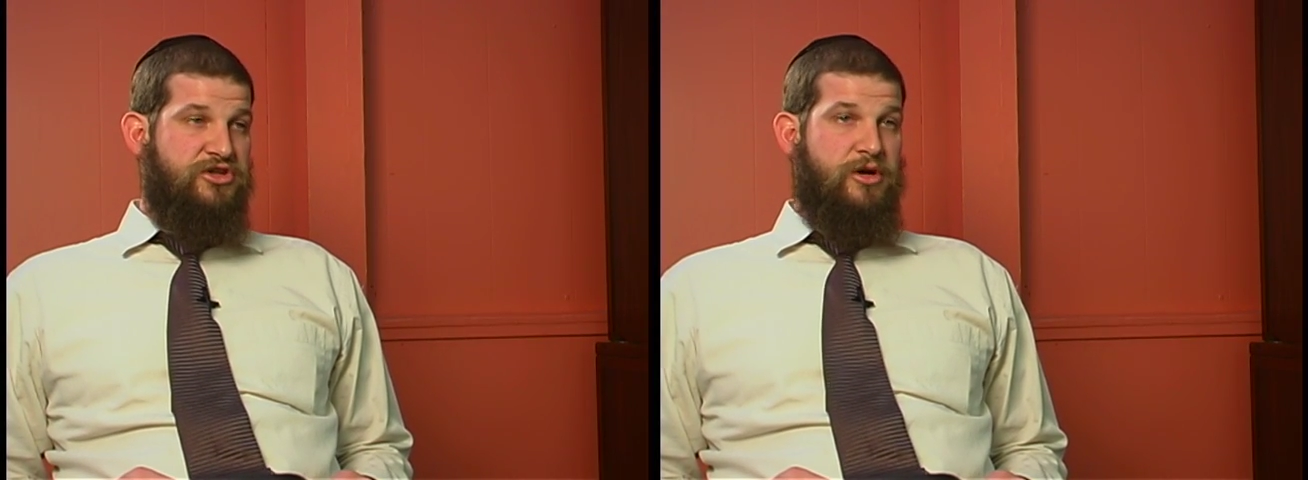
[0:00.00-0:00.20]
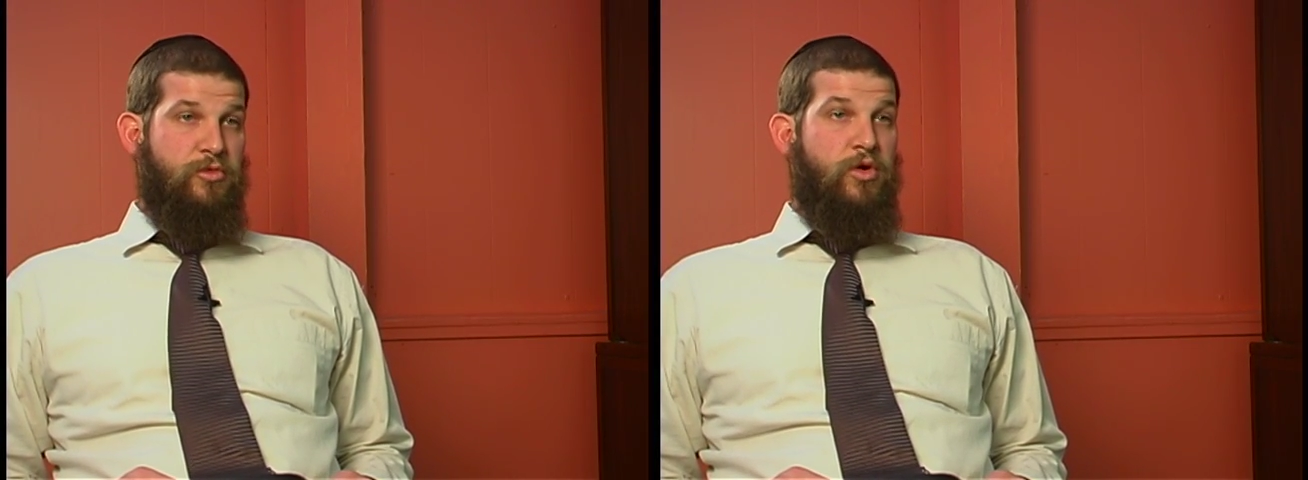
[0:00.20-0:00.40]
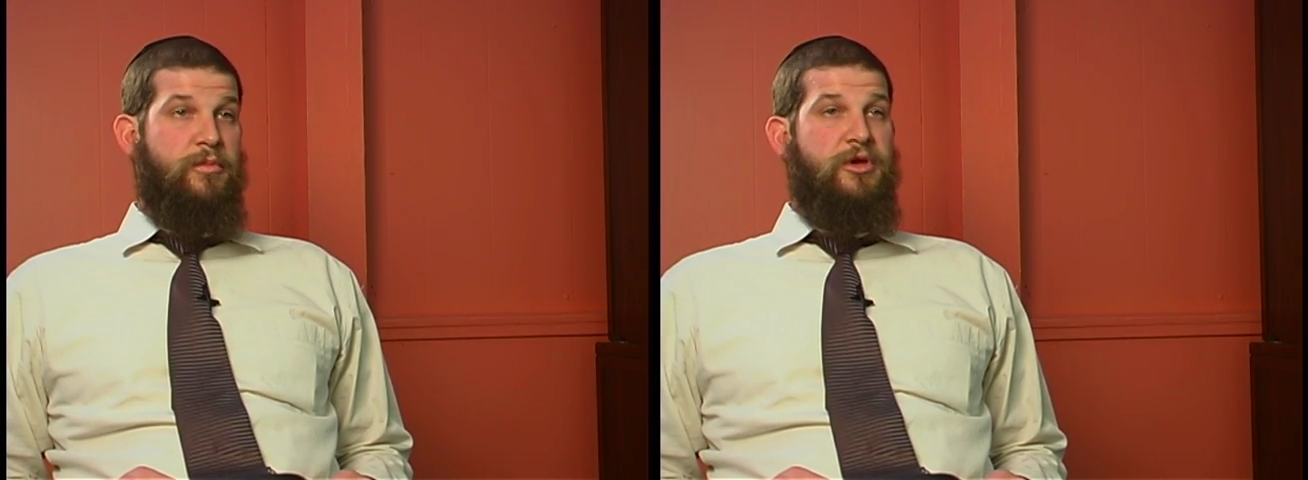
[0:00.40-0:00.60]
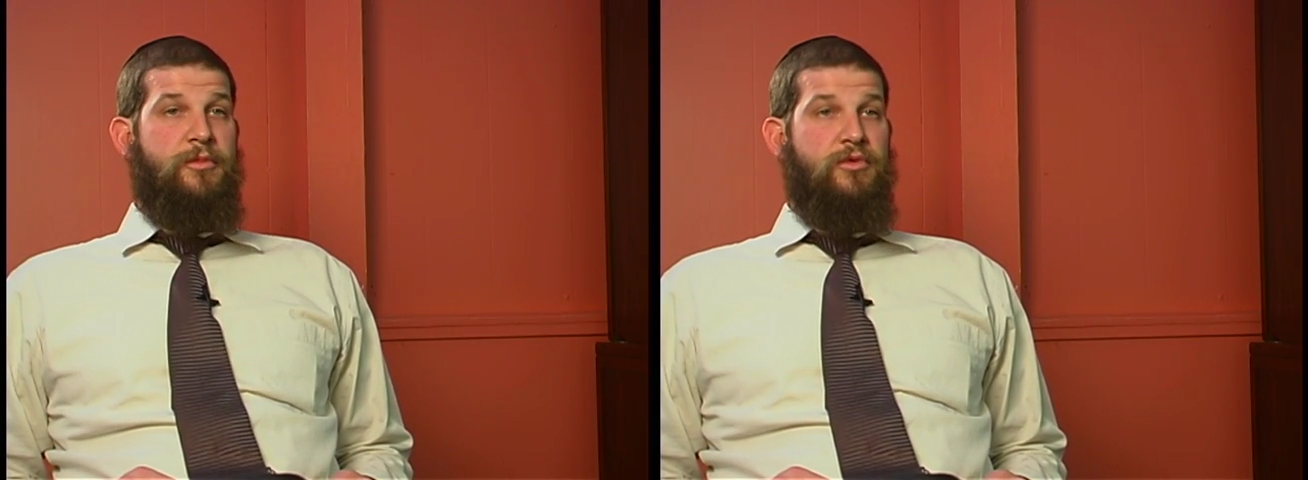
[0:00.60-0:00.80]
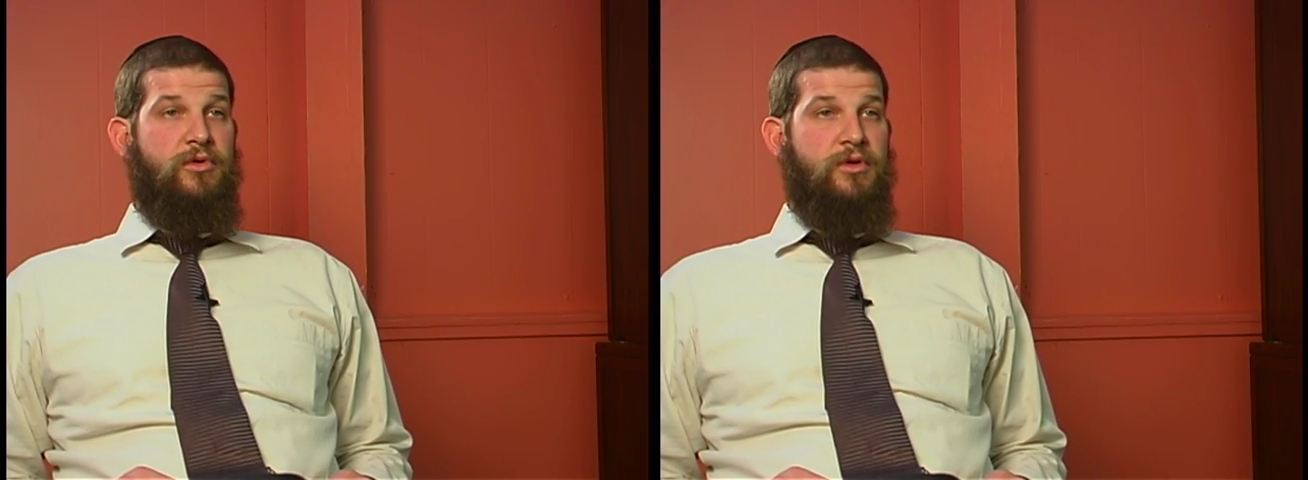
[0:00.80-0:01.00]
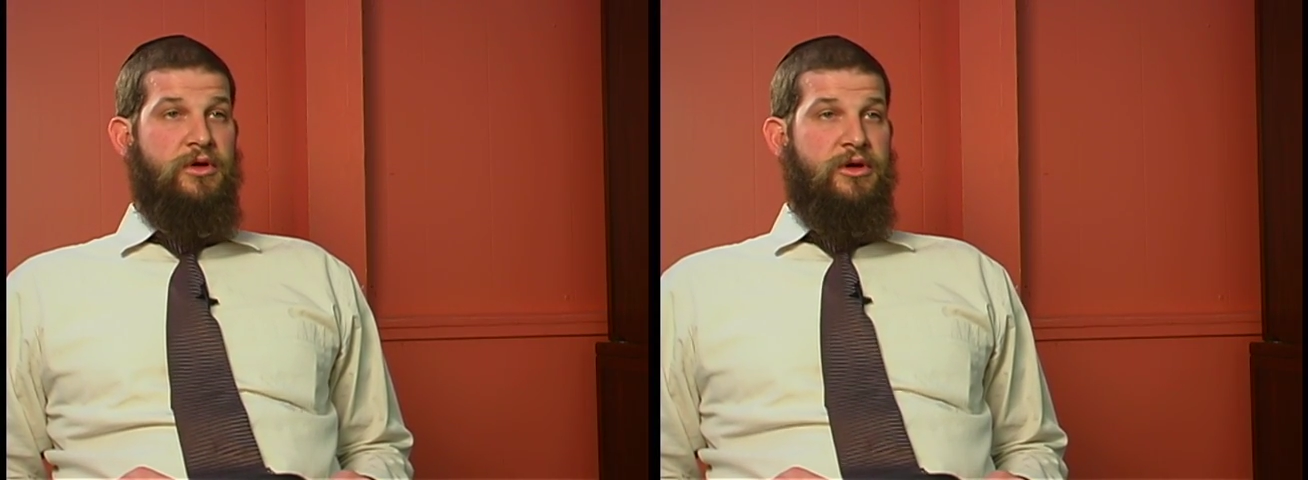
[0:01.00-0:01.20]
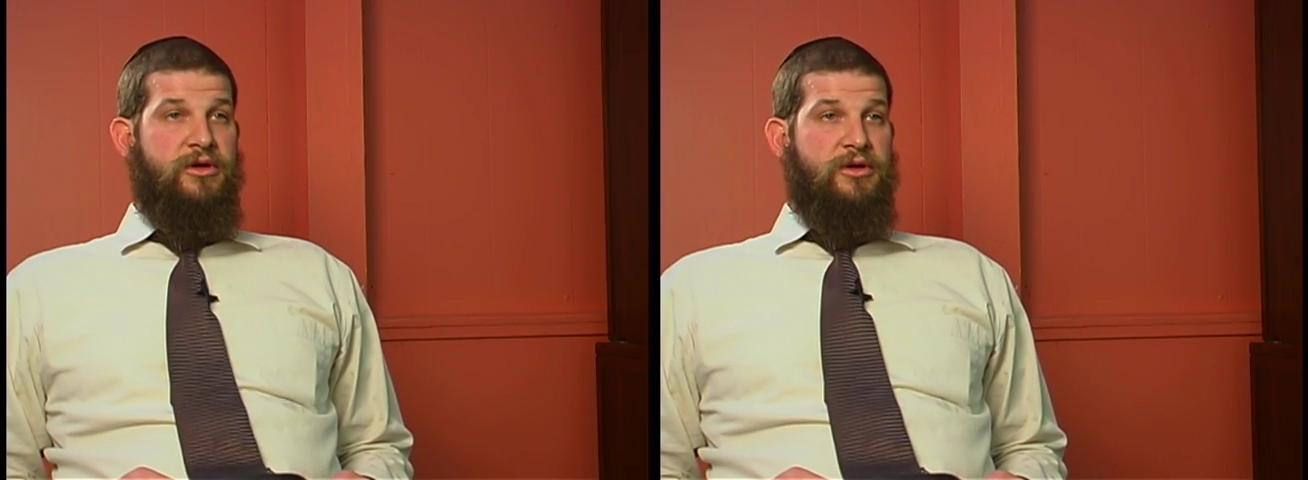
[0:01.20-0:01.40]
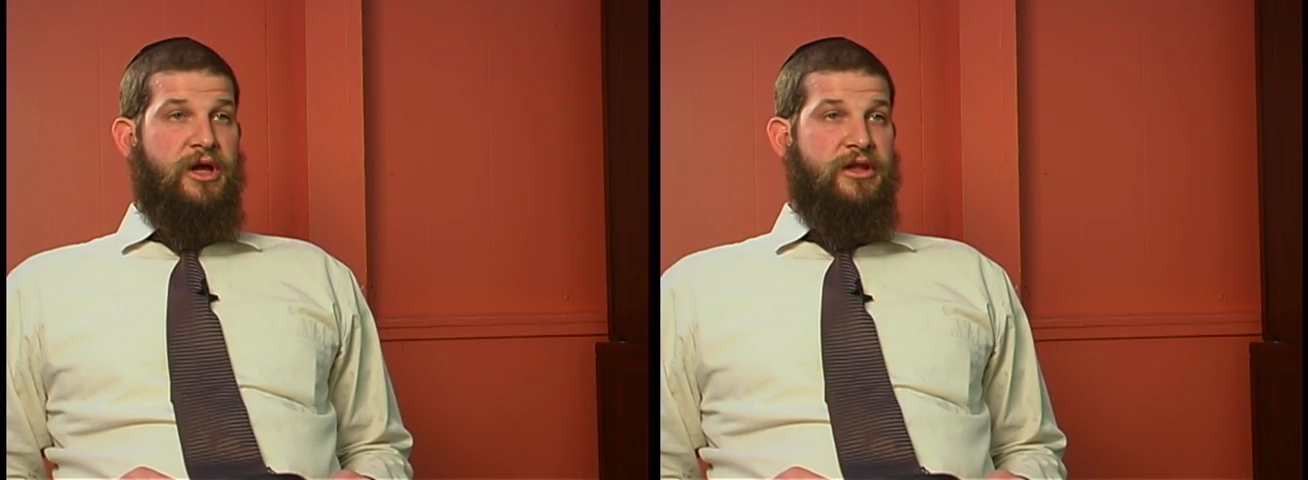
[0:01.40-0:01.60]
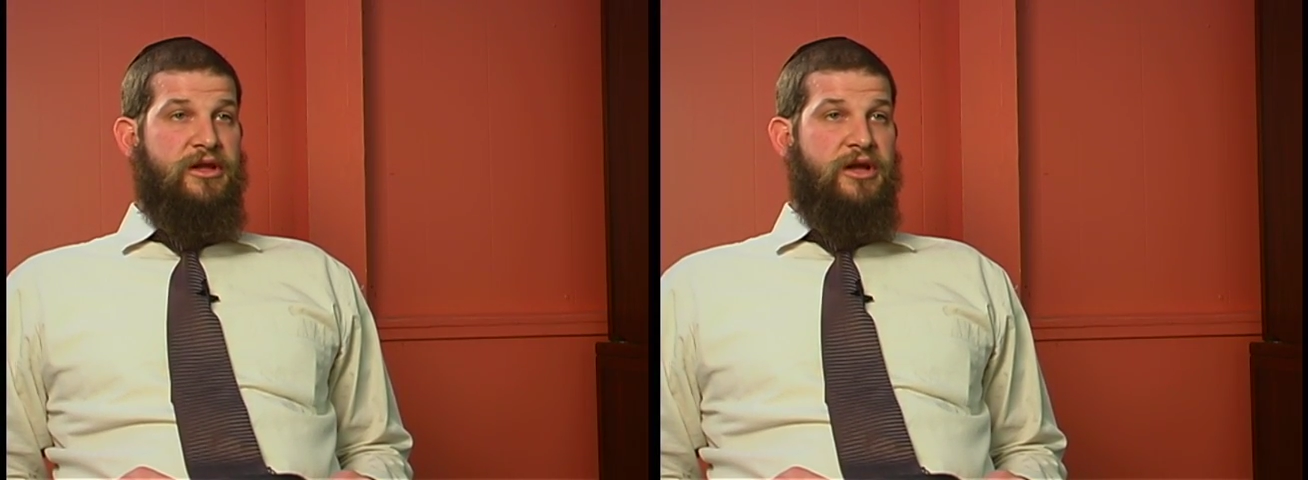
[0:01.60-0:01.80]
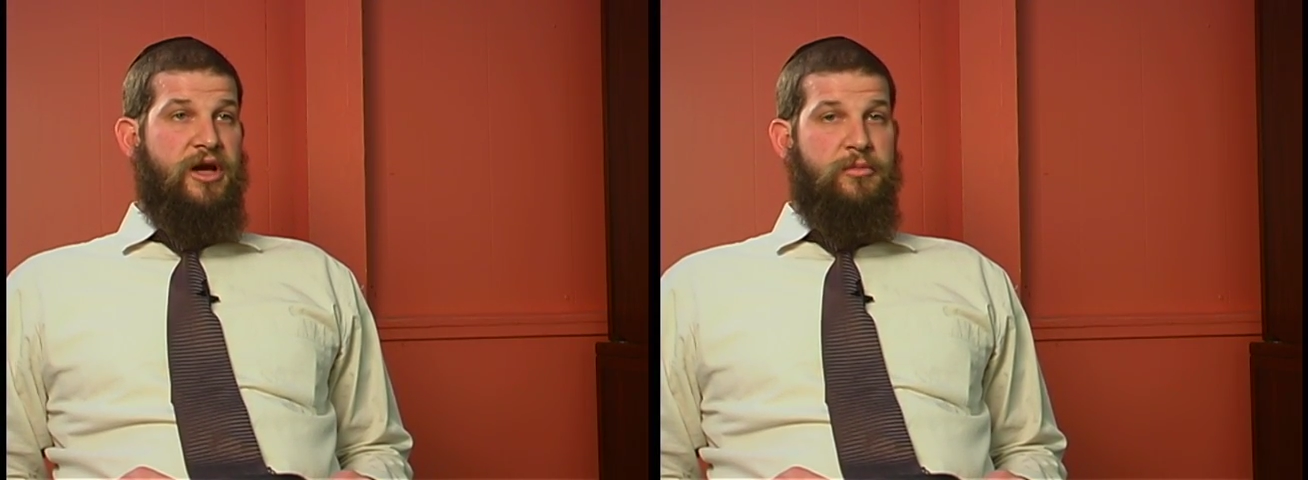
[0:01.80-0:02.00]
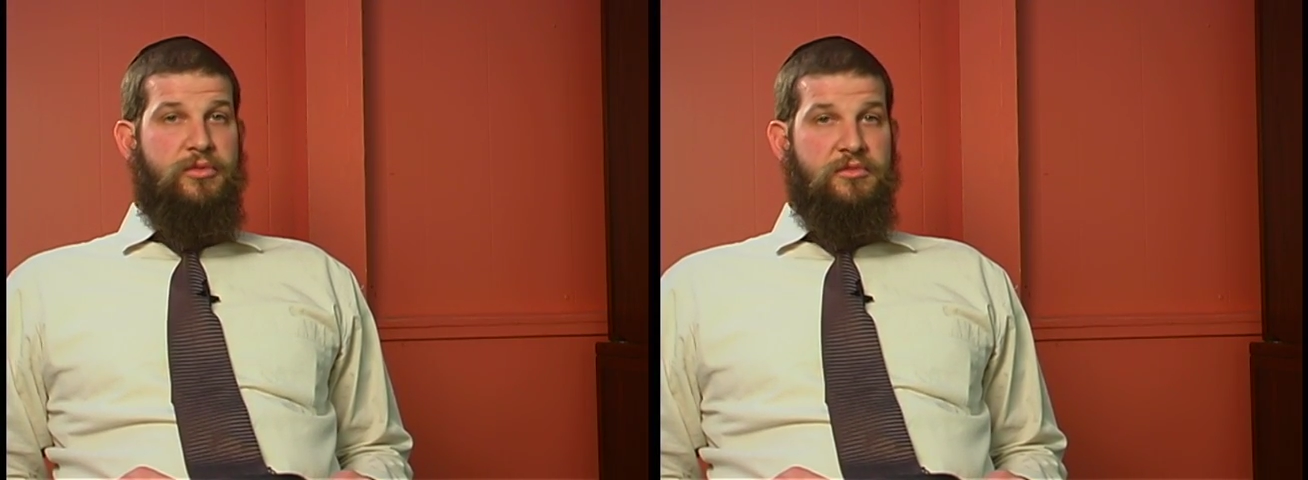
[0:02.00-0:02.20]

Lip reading: There are more people ending up